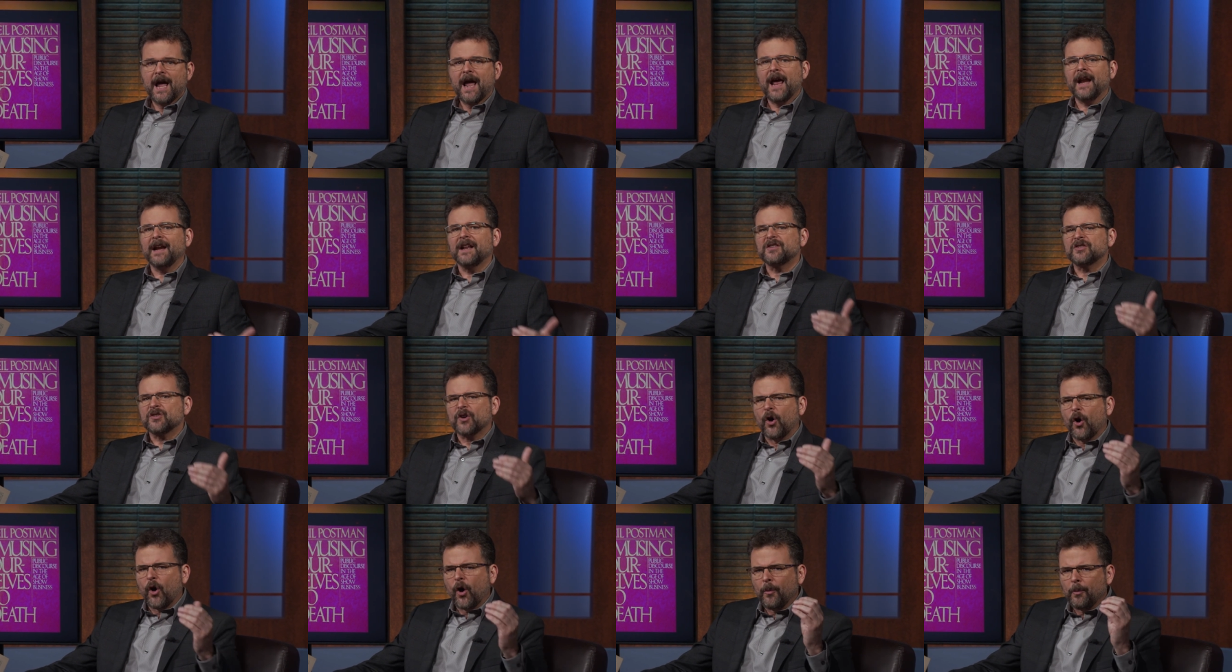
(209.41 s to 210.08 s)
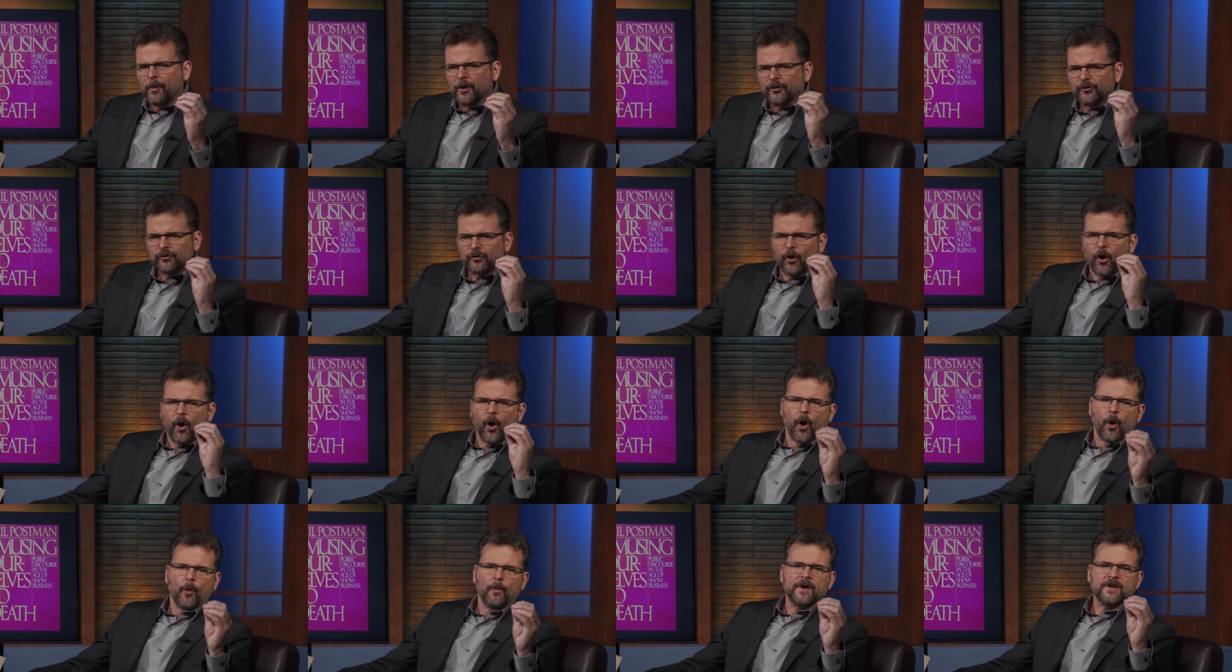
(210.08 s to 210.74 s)
And it's almost
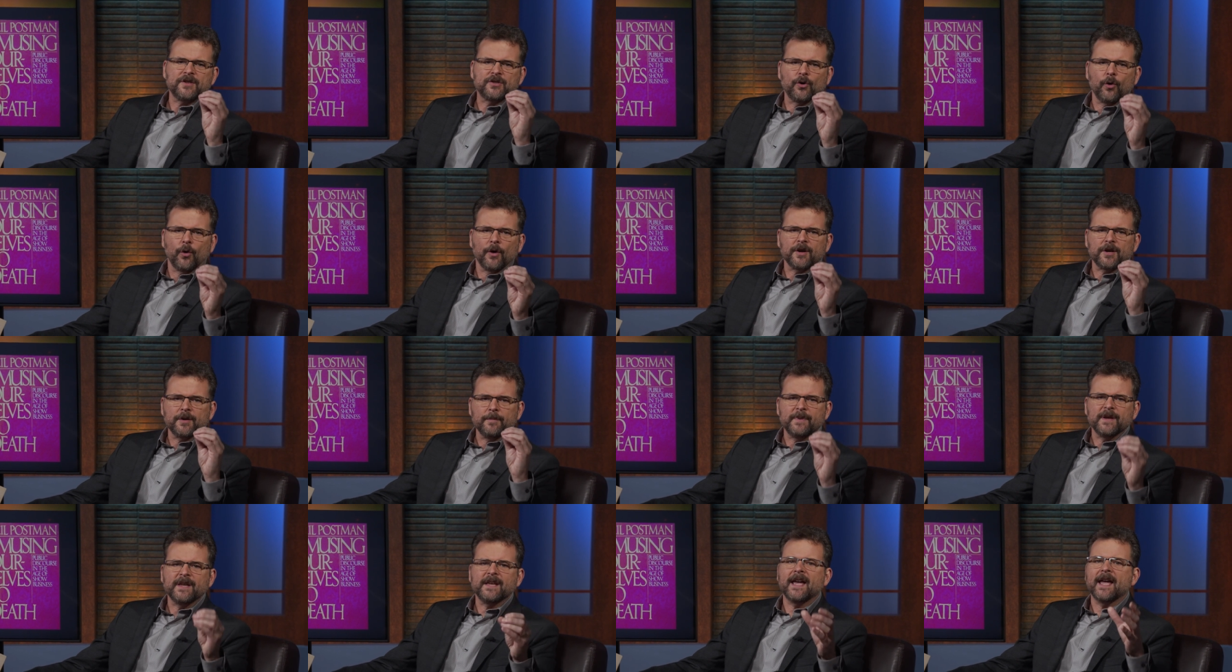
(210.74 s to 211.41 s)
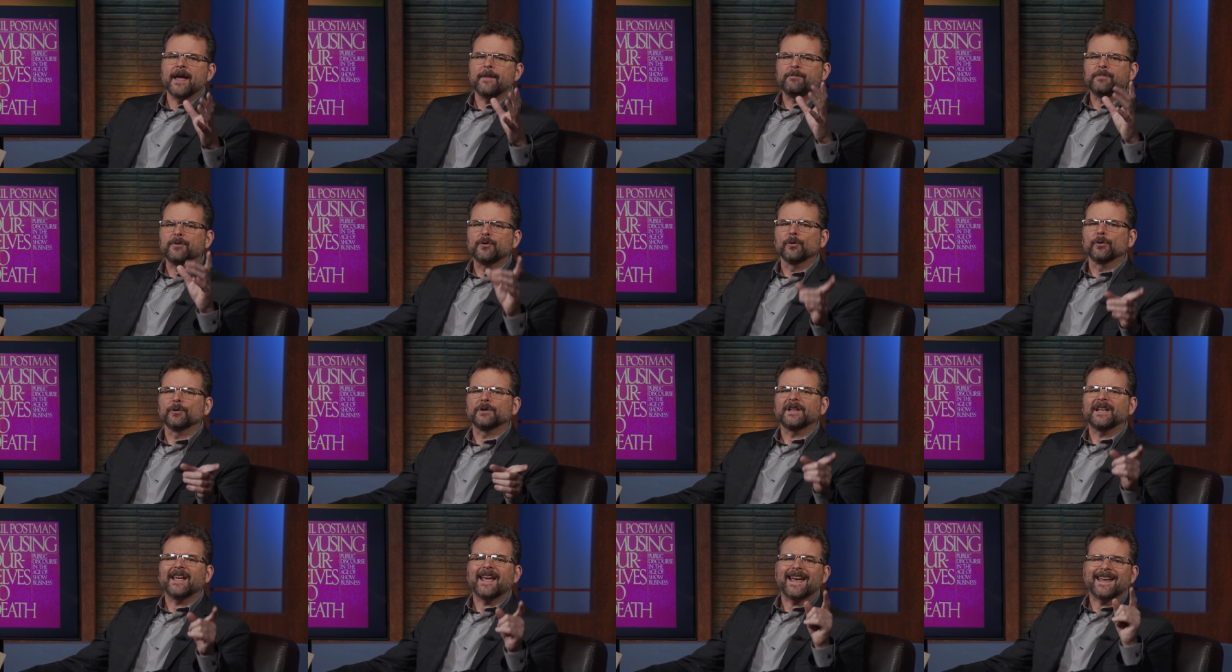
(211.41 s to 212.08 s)
always going to be a
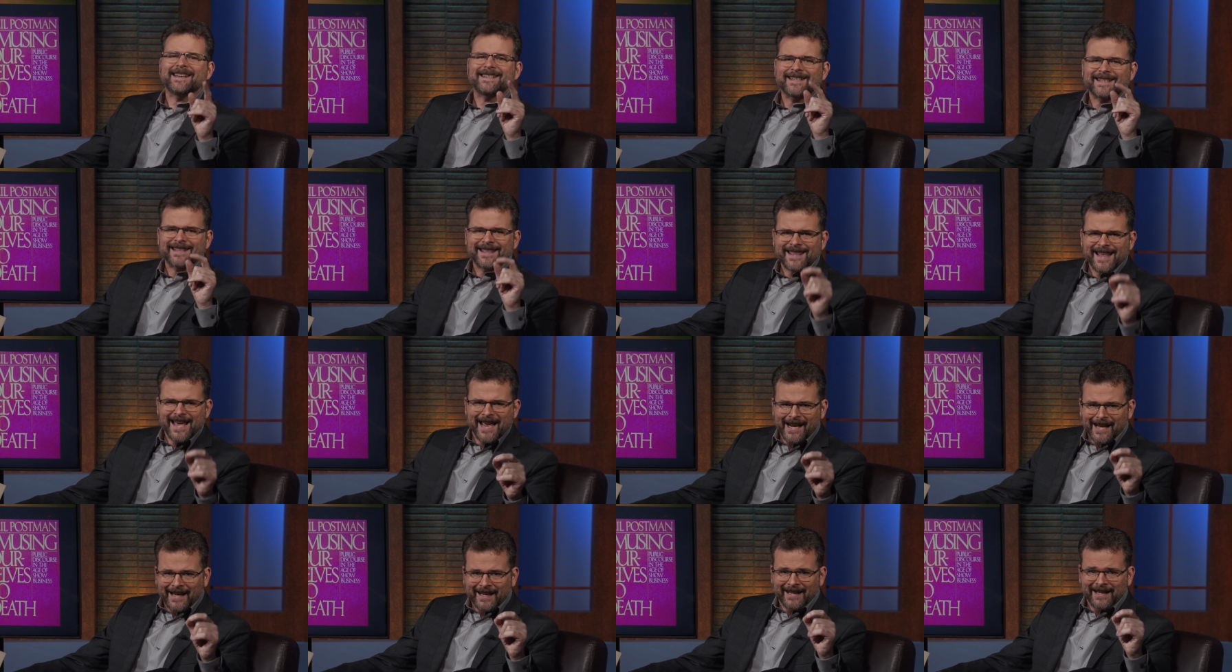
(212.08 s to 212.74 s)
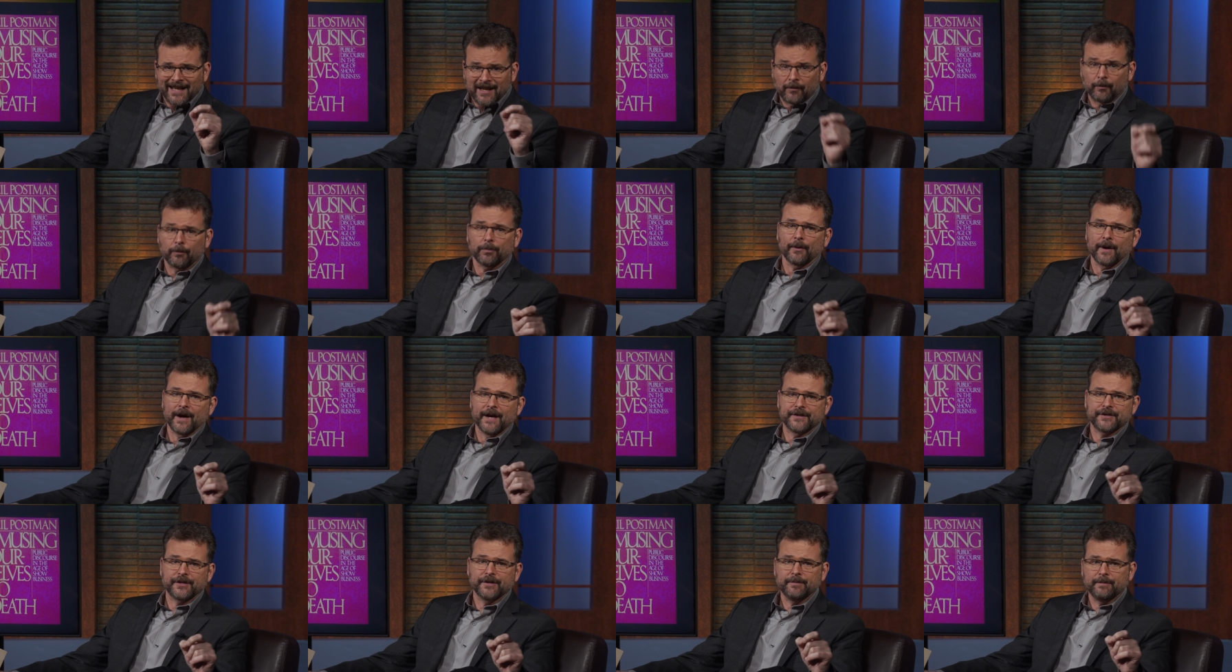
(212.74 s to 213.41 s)
purely aesthetic
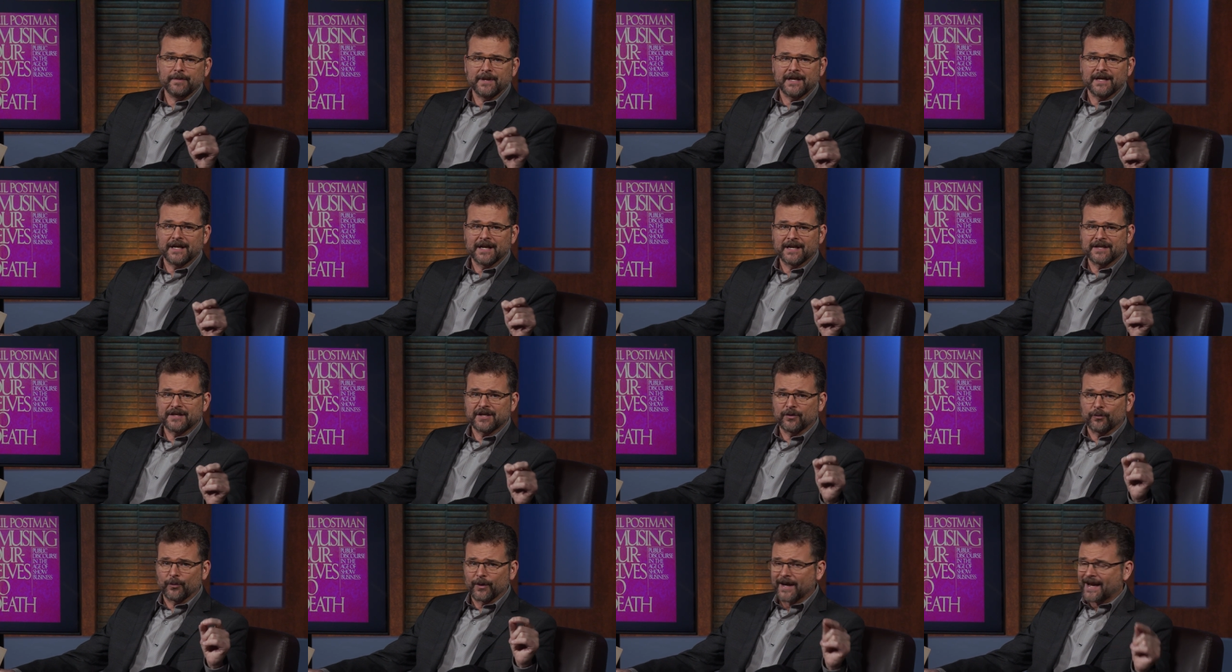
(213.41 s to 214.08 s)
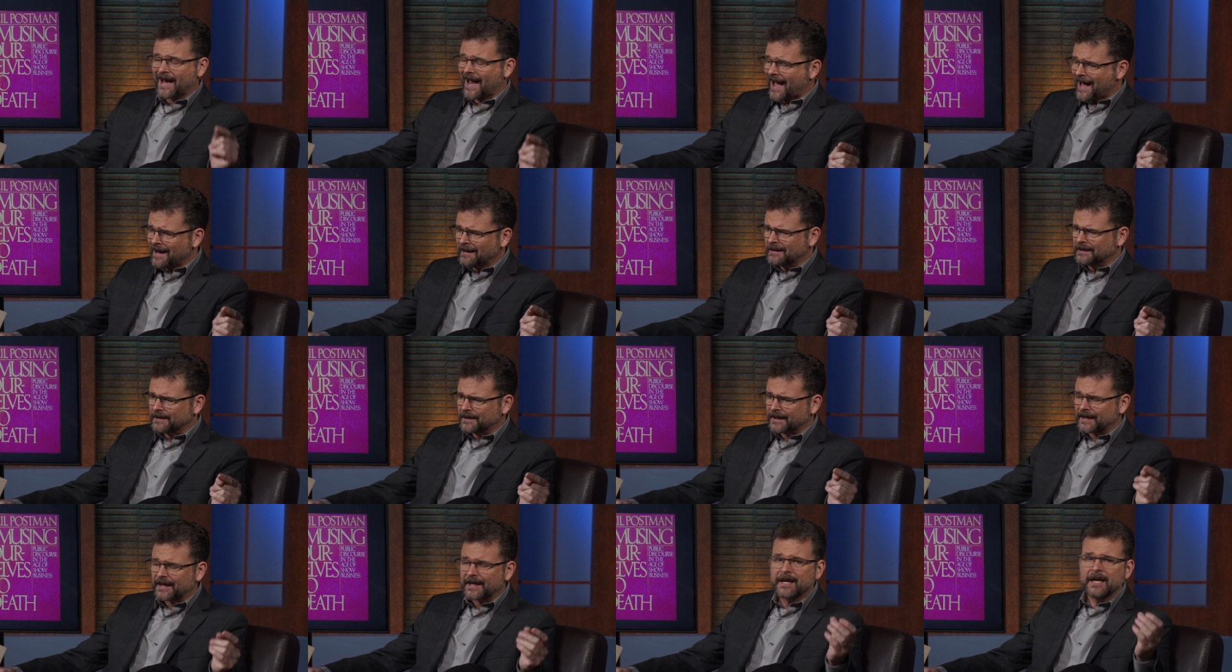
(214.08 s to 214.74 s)
impression because in
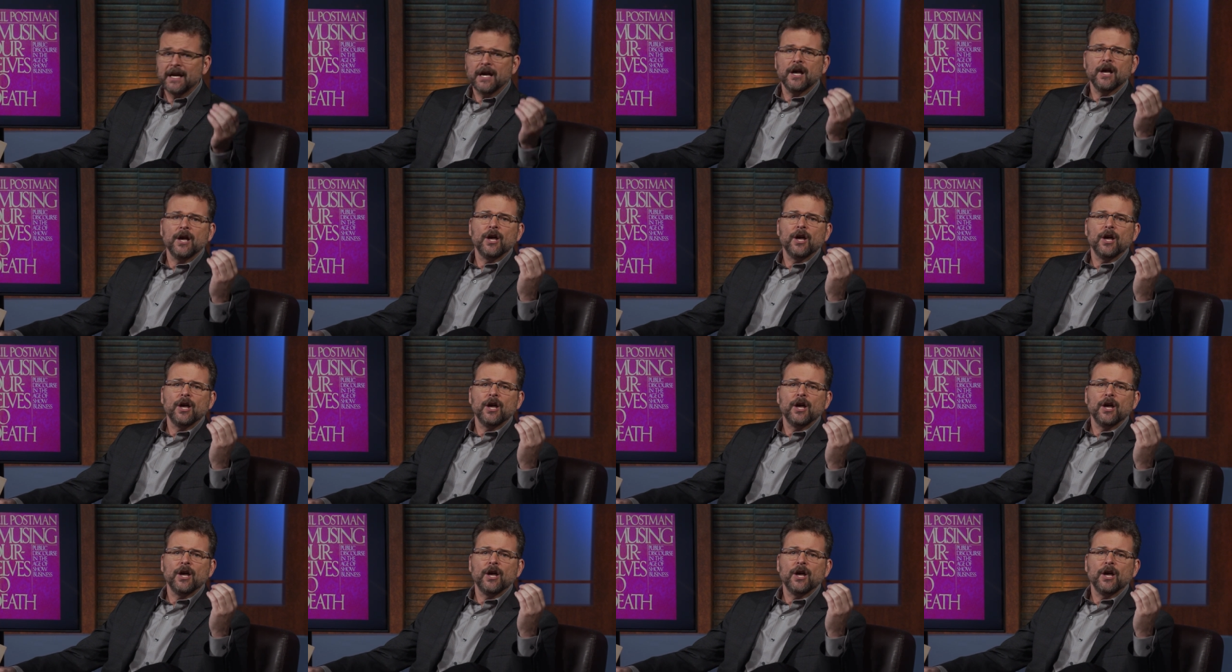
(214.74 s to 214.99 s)
reality,